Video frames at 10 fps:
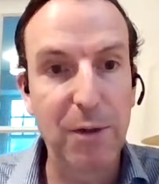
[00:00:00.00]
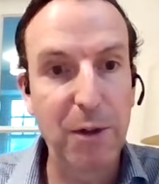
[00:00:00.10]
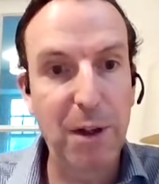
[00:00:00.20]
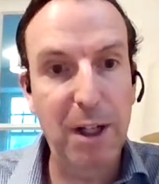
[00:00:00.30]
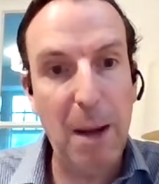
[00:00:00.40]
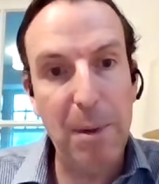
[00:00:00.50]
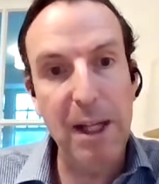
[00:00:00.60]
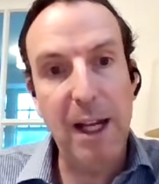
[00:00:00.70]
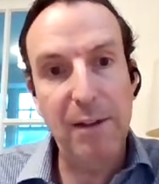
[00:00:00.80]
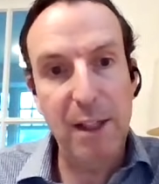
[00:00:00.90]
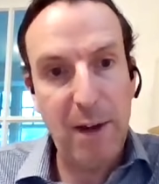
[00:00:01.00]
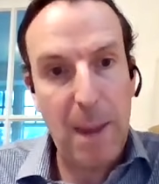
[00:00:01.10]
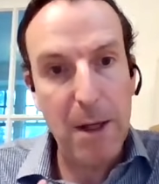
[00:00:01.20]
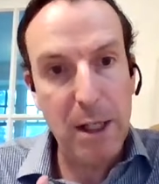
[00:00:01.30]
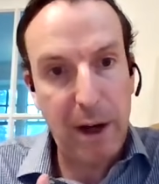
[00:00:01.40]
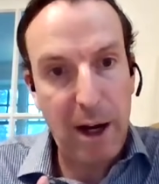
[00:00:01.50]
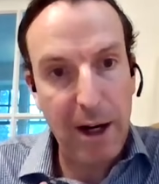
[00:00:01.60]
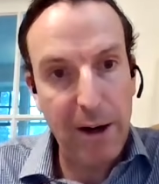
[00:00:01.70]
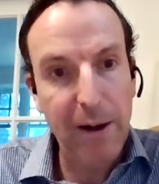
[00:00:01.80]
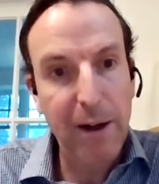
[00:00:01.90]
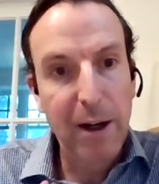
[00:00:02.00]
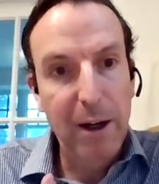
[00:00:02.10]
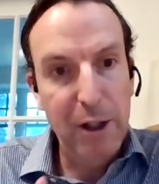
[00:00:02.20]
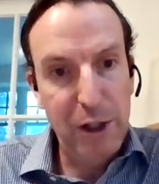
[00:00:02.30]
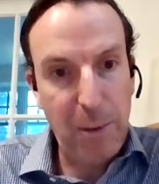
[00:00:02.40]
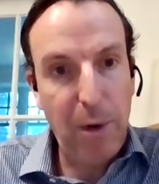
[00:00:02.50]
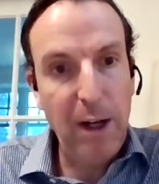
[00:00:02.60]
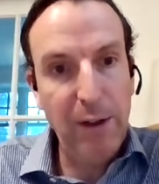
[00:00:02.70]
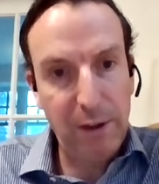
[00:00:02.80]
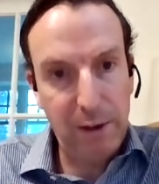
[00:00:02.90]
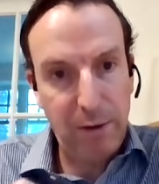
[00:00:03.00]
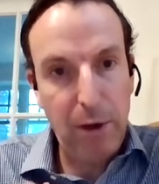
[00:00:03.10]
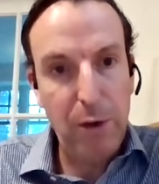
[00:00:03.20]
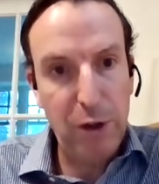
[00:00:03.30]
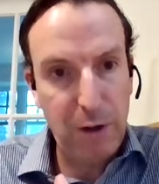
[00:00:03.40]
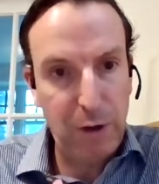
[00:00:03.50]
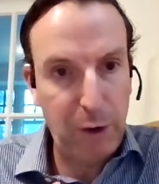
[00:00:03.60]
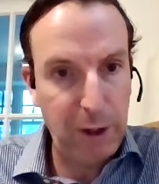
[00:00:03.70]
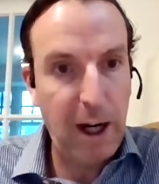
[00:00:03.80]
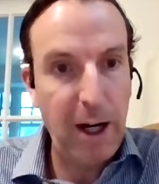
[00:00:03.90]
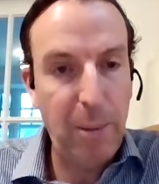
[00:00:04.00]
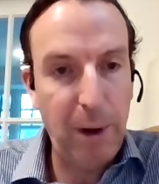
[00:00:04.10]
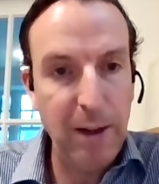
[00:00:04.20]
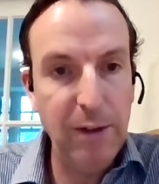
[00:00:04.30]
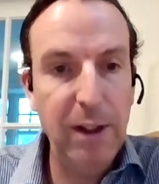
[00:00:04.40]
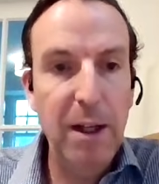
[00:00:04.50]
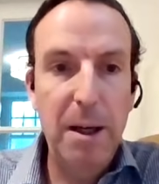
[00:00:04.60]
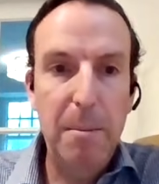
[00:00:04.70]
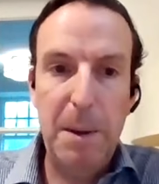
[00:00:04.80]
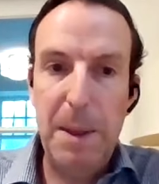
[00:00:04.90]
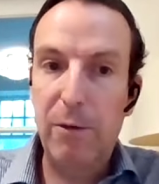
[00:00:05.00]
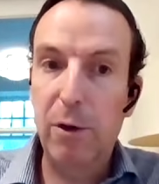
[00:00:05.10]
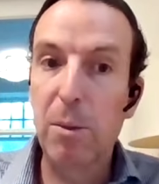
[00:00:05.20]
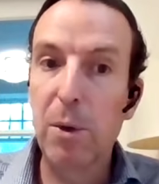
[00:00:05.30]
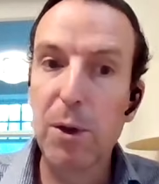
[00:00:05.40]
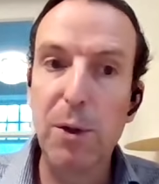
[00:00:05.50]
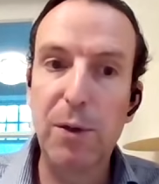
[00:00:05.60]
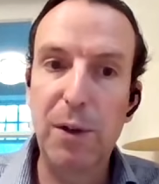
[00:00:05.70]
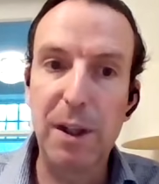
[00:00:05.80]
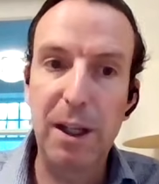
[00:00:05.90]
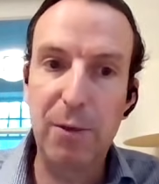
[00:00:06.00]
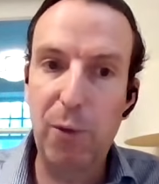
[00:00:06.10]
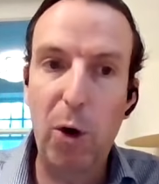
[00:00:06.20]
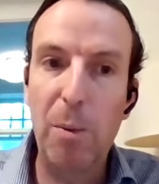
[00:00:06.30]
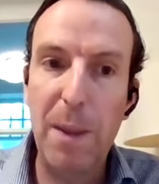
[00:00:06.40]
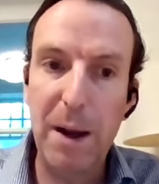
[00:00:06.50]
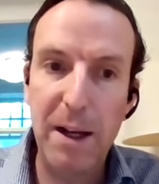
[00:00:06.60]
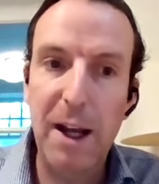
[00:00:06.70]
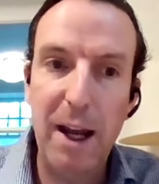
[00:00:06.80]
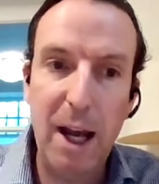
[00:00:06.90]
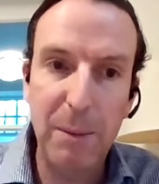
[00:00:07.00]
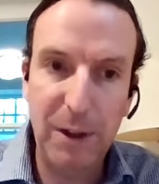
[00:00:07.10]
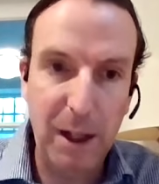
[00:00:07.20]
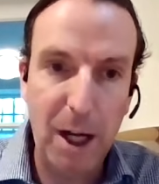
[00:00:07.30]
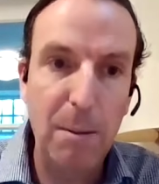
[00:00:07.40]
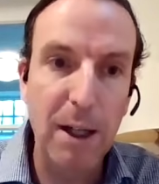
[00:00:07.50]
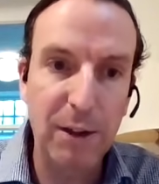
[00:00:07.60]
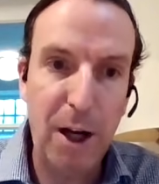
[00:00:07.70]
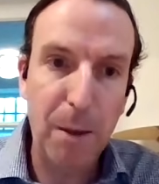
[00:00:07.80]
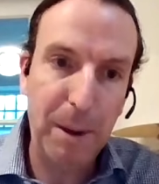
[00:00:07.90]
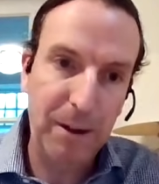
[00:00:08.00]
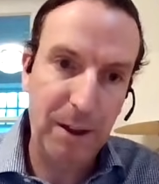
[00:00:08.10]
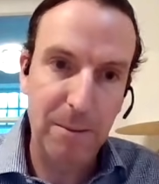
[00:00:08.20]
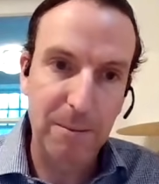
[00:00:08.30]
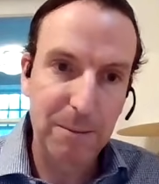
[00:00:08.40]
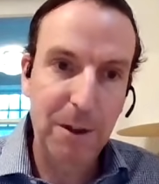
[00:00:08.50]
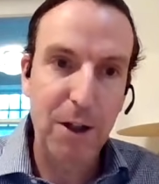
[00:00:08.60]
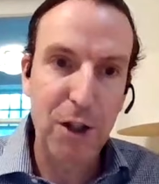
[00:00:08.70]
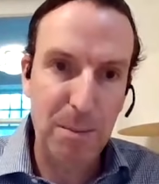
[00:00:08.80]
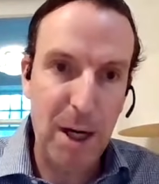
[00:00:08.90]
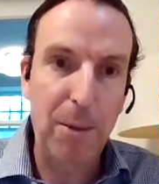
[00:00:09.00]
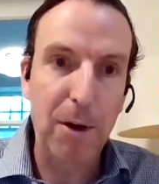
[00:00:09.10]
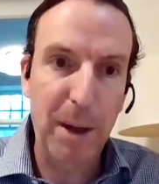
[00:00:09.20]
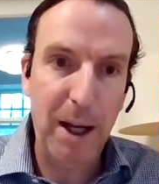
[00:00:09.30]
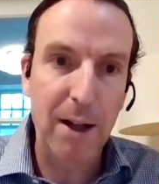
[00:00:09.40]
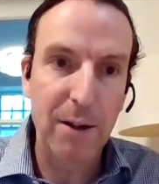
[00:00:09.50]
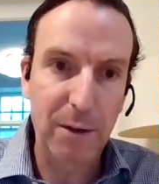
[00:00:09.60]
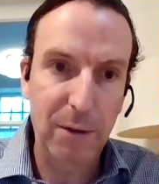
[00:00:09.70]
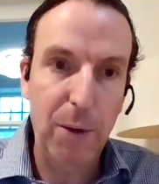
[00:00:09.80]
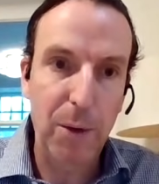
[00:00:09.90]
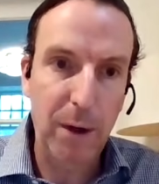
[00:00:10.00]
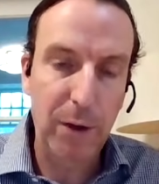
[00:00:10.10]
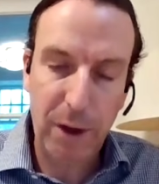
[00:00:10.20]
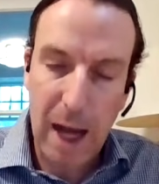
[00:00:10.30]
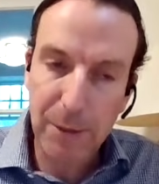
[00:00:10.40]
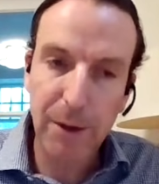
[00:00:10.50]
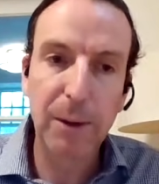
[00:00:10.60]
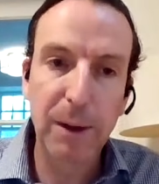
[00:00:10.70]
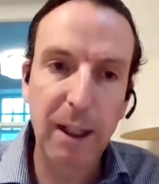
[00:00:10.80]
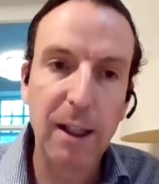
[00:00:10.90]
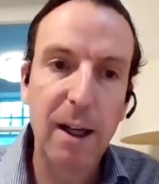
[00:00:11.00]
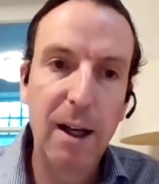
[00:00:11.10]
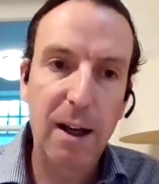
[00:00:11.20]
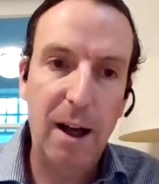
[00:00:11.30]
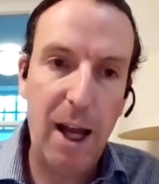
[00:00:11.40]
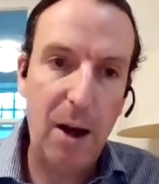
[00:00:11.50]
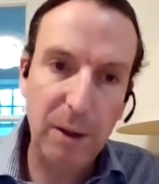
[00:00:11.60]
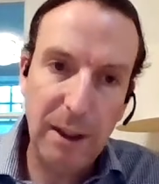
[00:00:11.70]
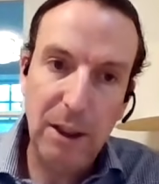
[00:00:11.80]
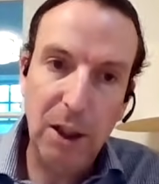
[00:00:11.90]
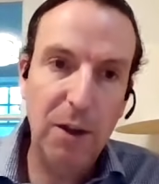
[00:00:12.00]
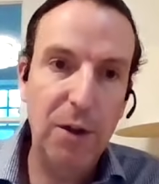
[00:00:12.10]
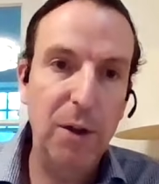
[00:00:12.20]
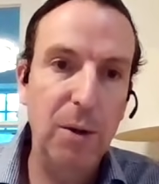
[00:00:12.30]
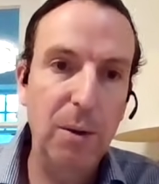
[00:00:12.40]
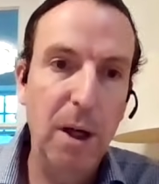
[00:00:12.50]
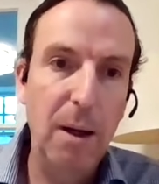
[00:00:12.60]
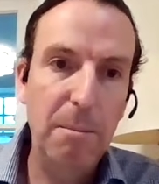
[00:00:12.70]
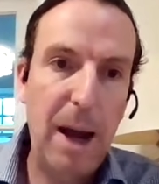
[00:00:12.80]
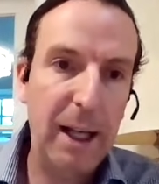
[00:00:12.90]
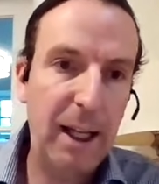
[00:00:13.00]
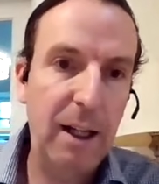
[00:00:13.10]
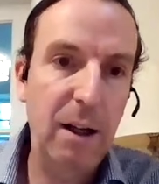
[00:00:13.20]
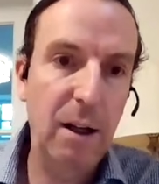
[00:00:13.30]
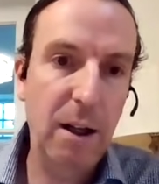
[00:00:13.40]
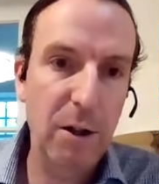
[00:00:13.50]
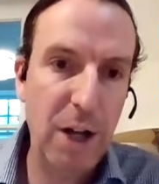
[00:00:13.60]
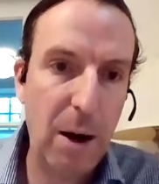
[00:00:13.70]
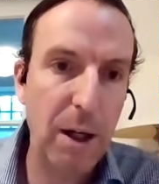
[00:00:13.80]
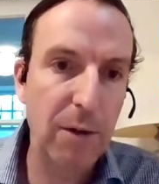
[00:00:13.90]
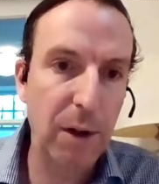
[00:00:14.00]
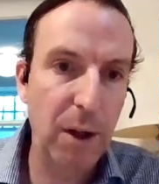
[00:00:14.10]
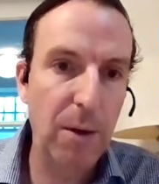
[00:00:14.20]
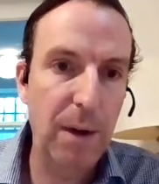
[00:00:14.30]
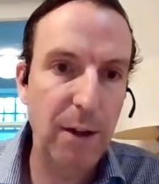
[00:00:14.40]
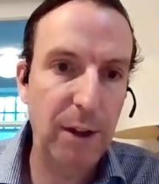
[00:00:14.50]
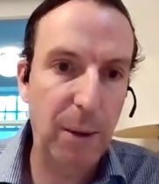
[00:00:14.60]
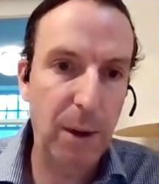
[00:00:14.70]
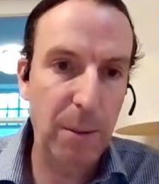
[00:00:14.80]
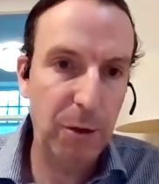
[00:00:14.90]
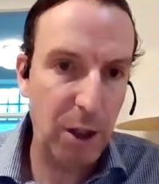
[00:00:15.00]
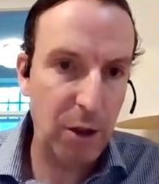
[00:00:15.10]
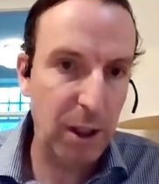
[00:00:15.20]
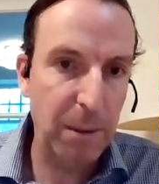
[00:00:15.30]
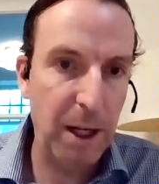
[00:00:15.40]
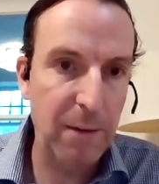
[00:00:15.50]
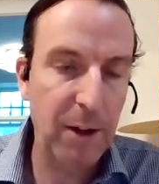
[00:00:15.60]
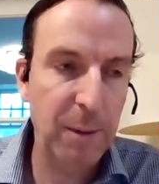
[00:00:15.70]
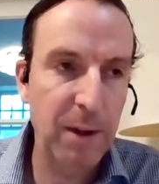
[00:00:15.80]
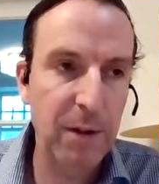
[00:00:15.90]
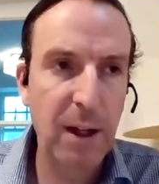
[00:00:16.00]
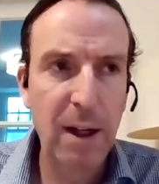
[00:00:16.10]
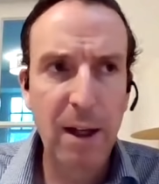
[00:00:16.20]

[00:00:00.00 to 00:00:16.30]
You've, the company gets the advantage of a higher share price because the flow through shares are sold at a higher price, but they've removed the four month and a day I'm selling all my stock because I'm got cheap paper in my hands as a flow through investor. So absolutely, I only look to do back end you know charity flow investing when I'm structuring my investments.